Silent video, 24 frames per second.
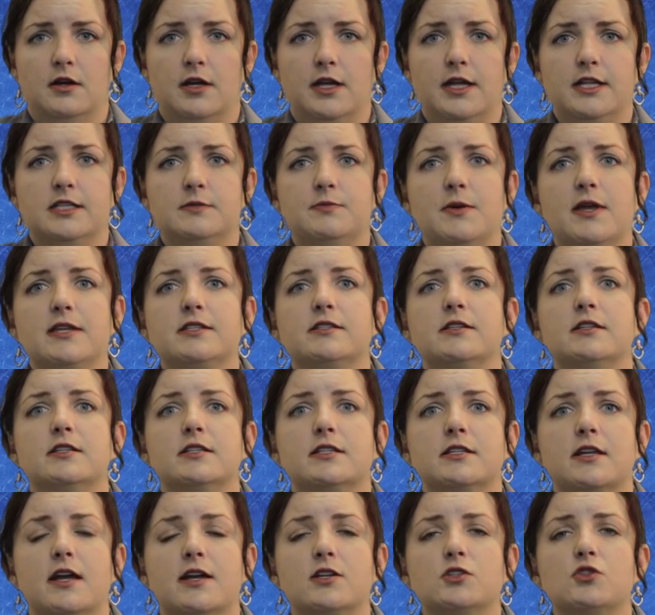It's best to
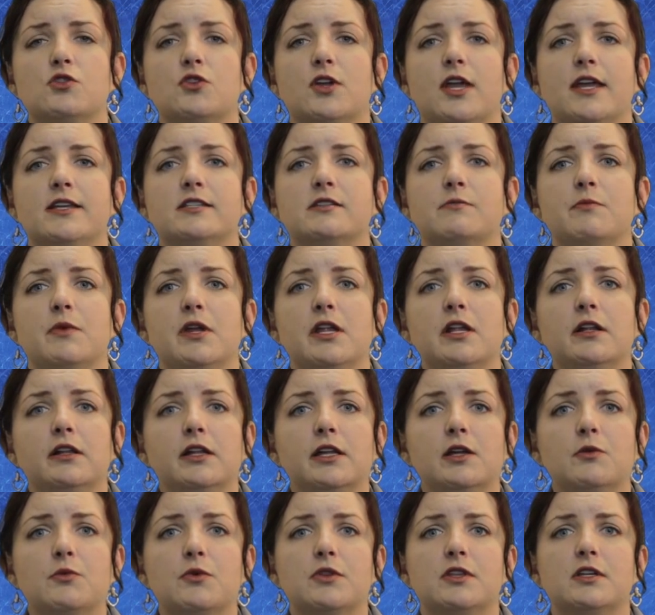discuss your case
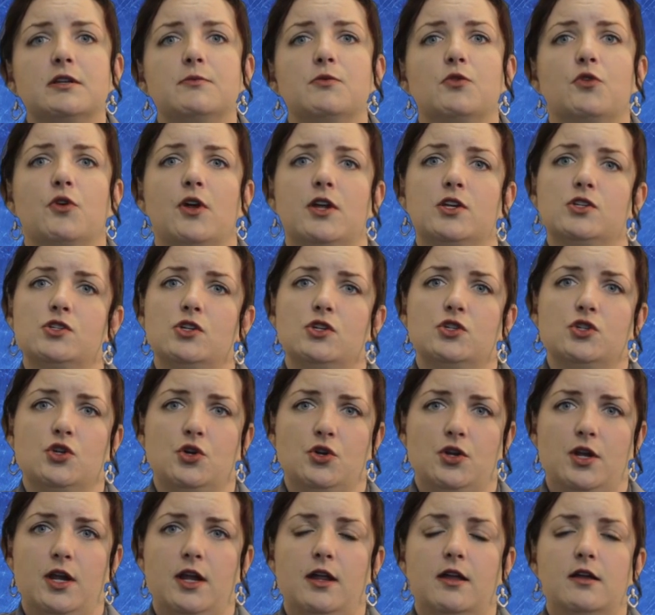immediately with an immigration
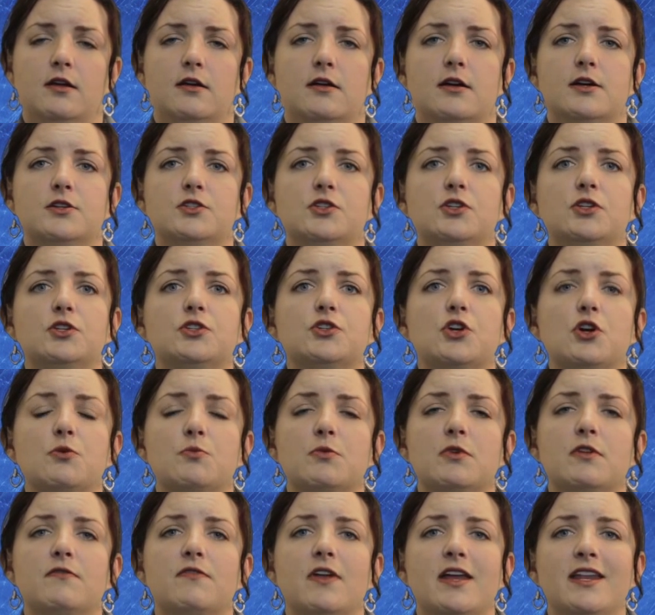attorney to
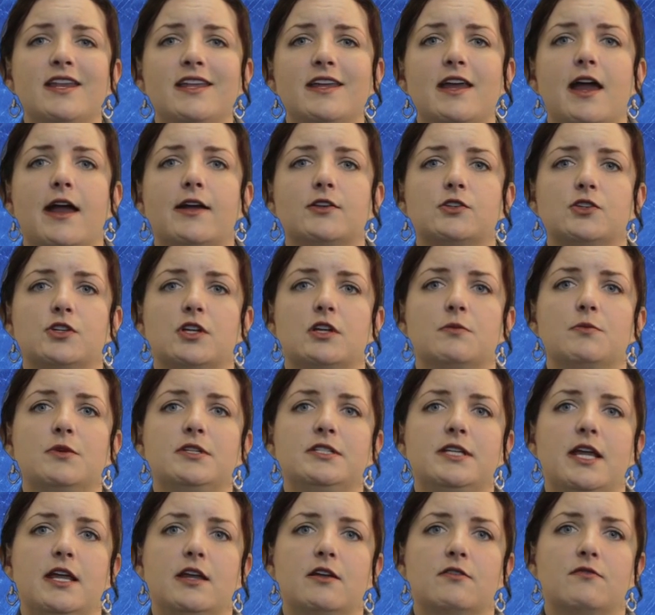determine if any action can be
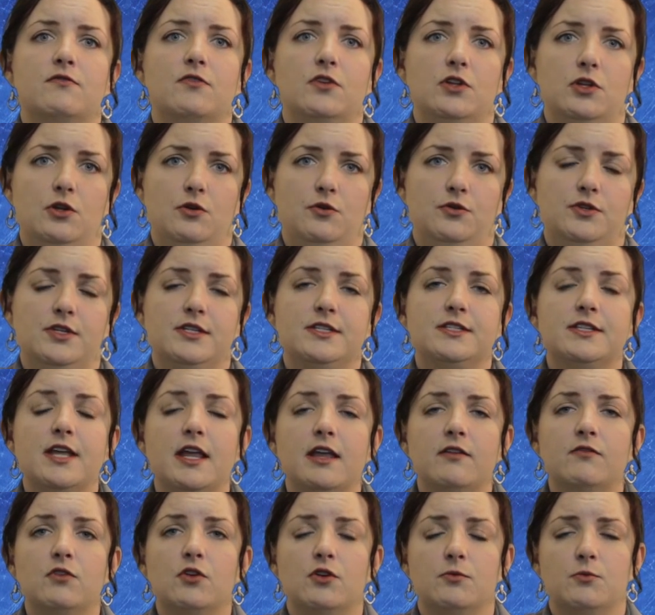taken for you to
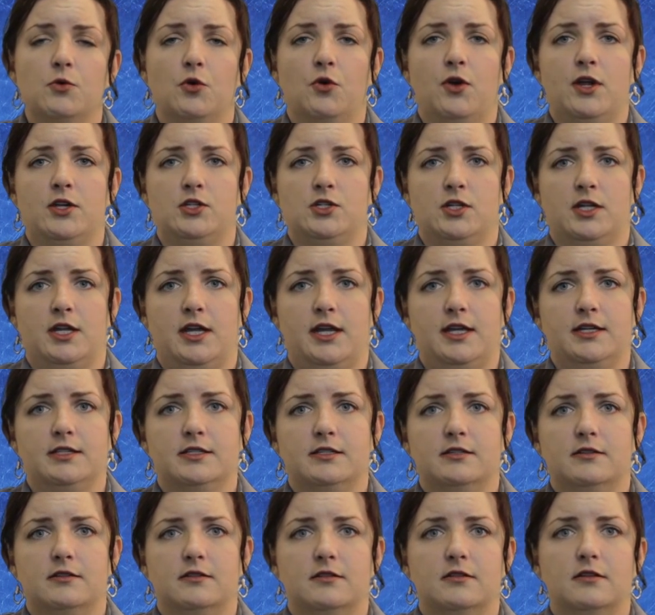save your immigration
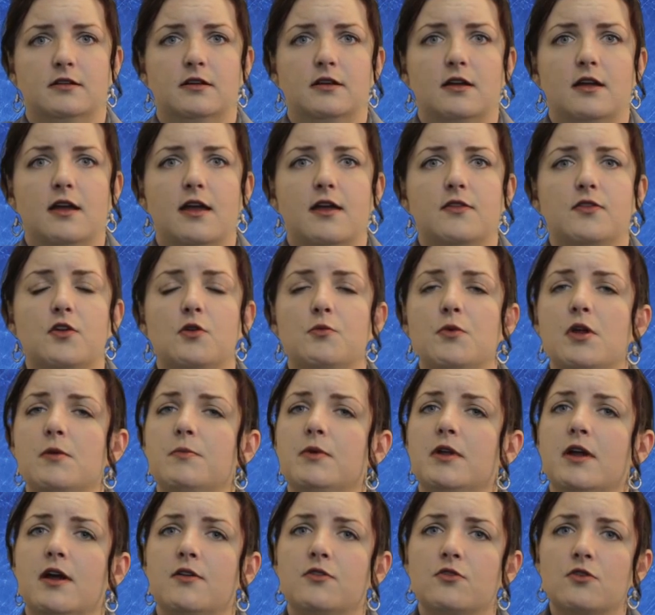case. There may
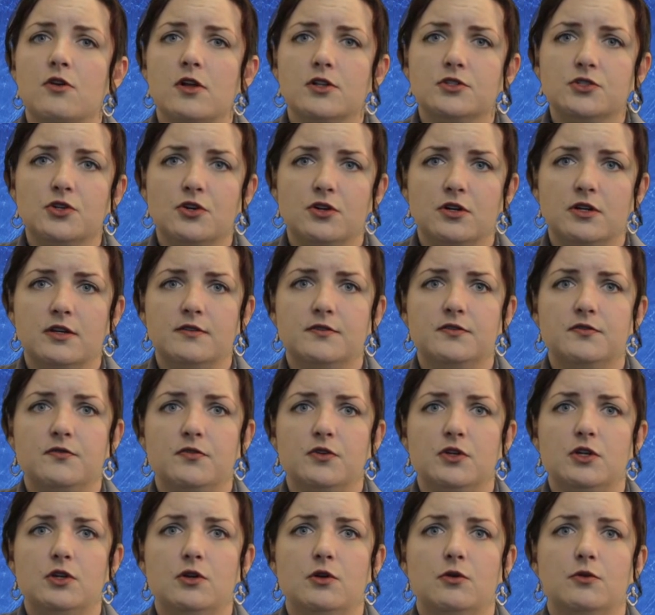be other alternatives
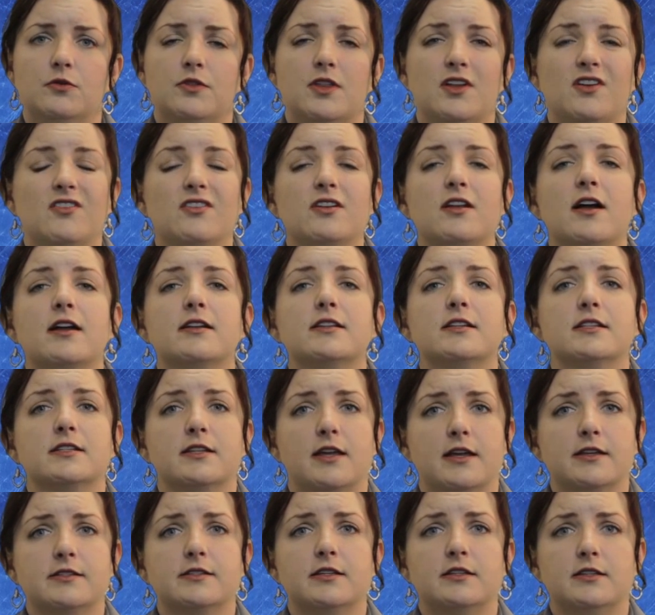for you that are not
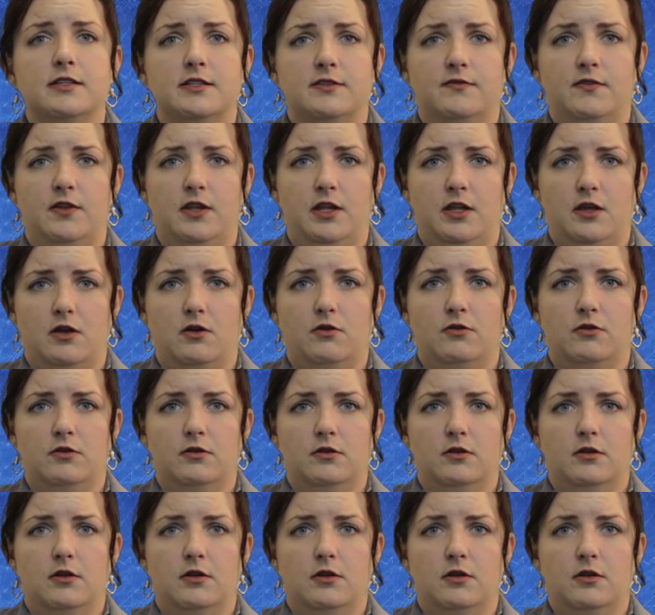discussed in this video.